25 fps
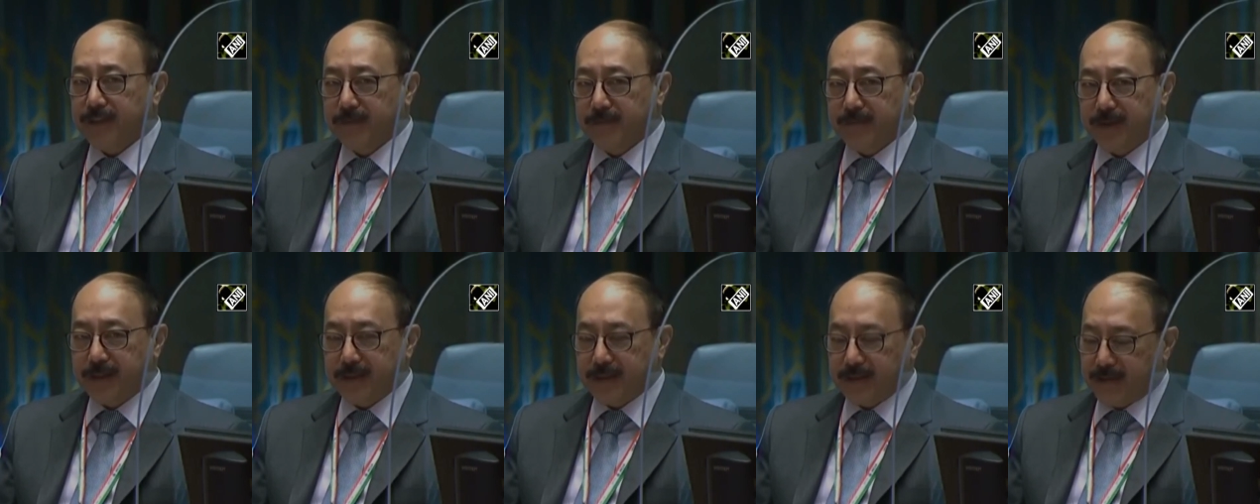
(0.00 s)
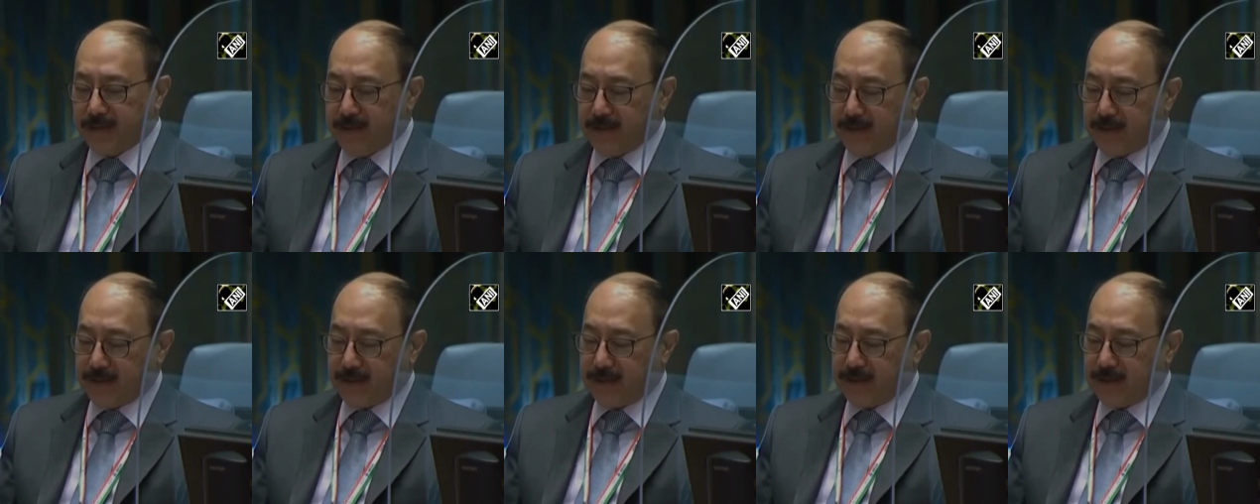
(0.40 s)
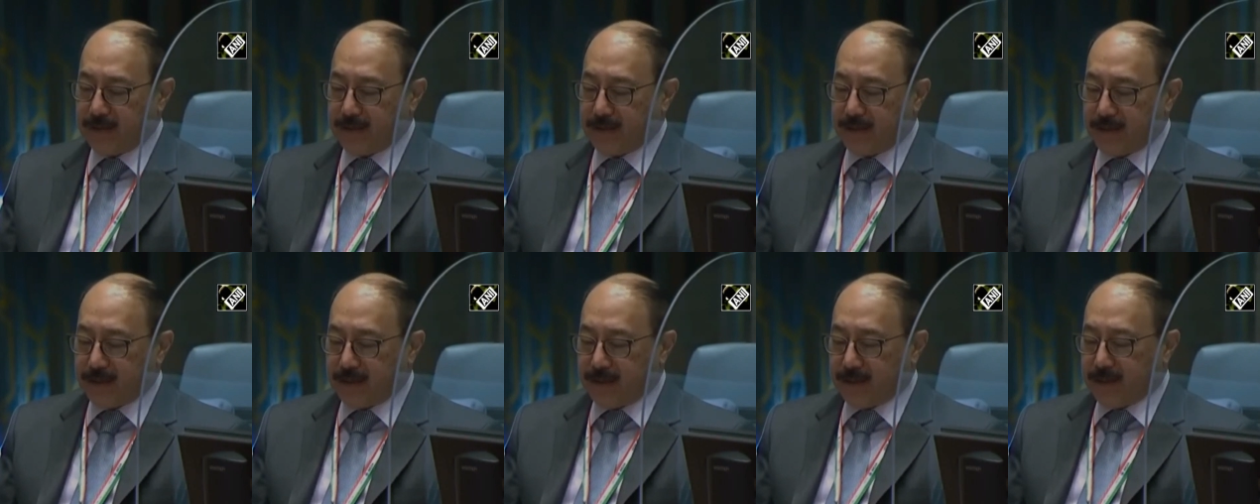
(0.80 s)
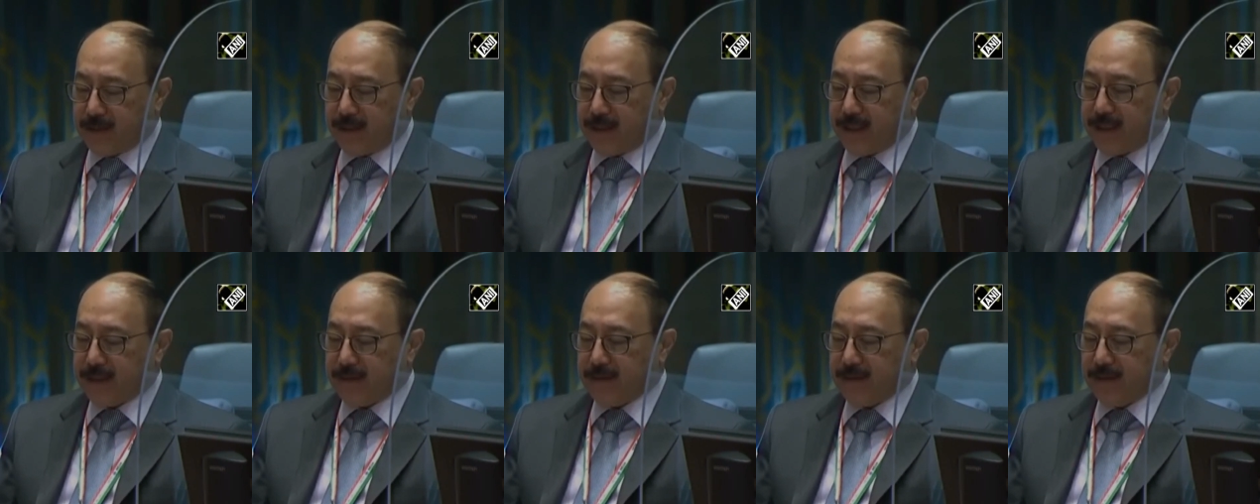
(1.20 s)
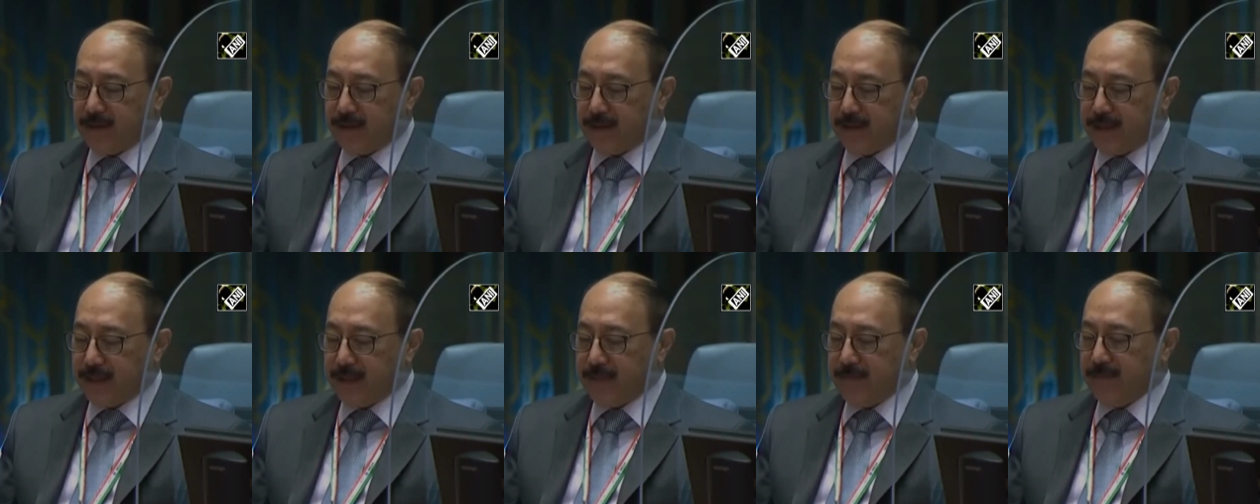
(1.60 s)
Mister President, as
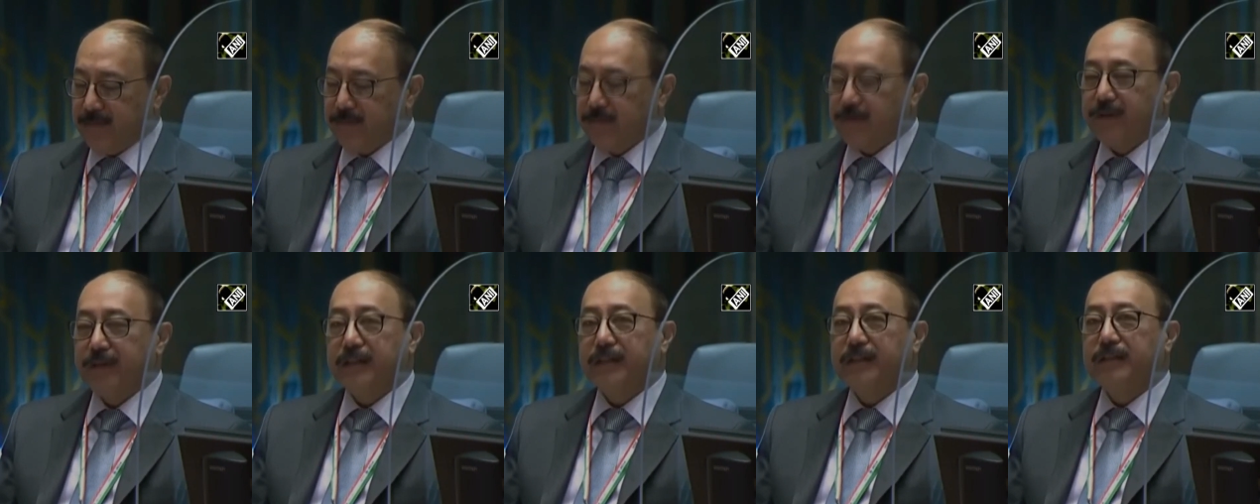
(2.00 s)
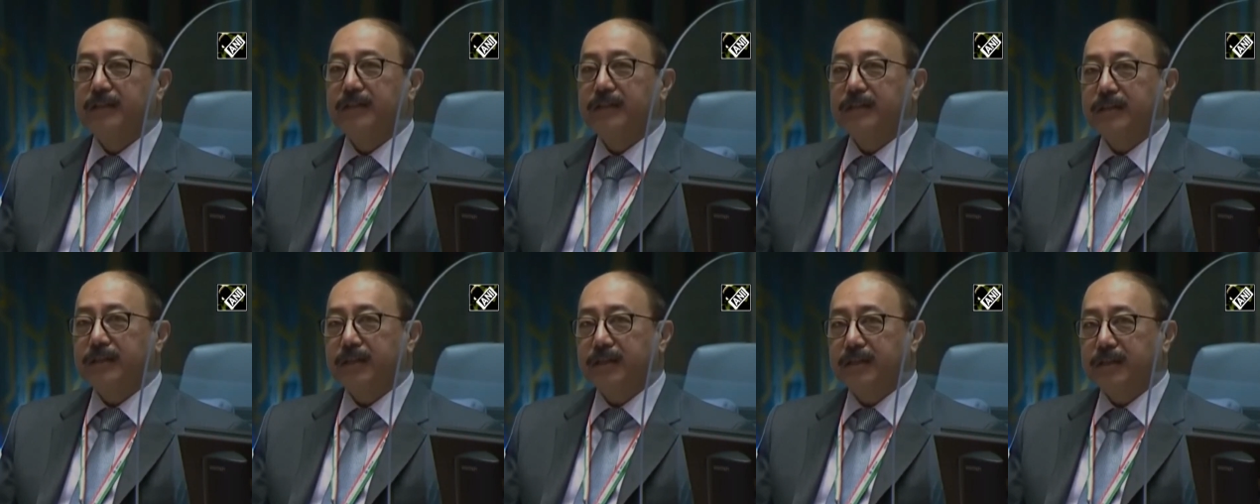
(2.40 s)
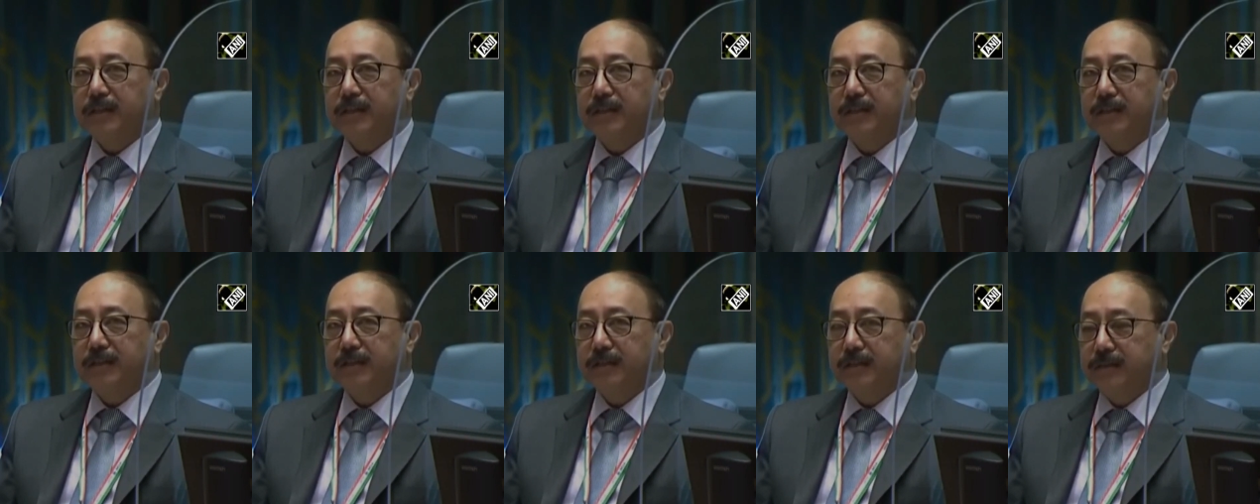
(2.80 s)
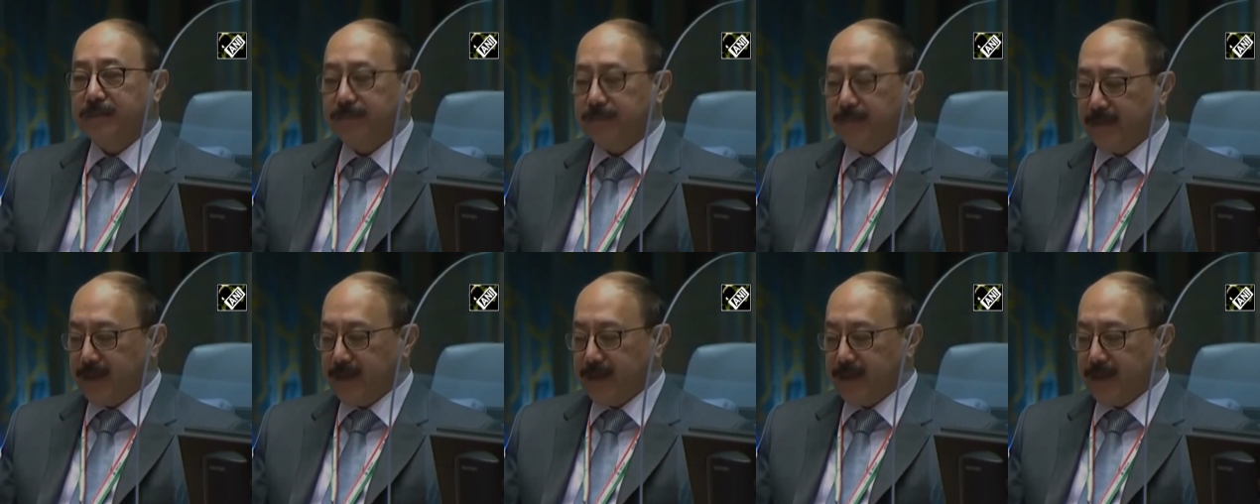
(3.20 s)
to the theme of today's discussion,